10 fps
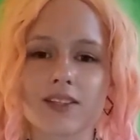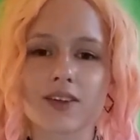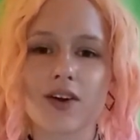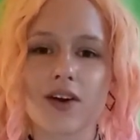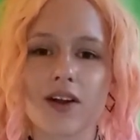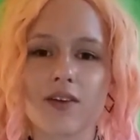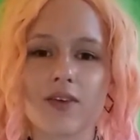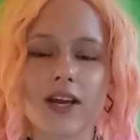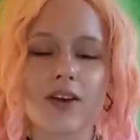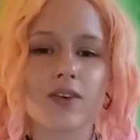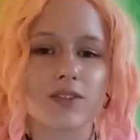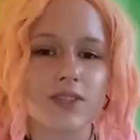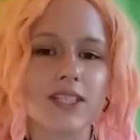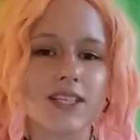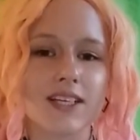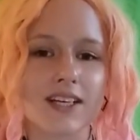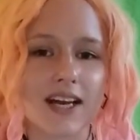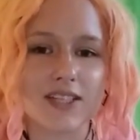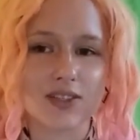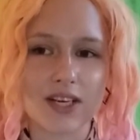so when I was visiting
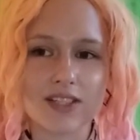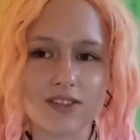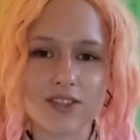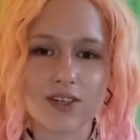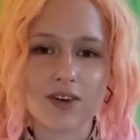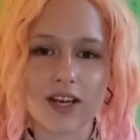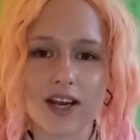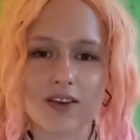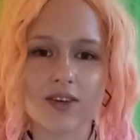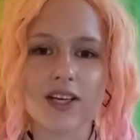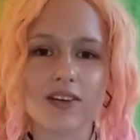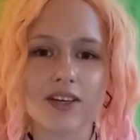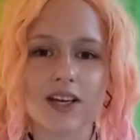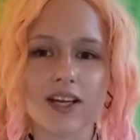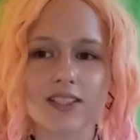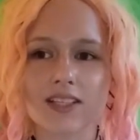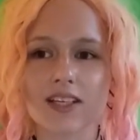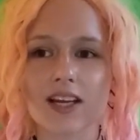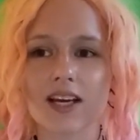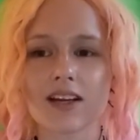graduation show, like I really realized
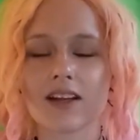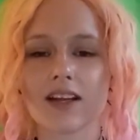that like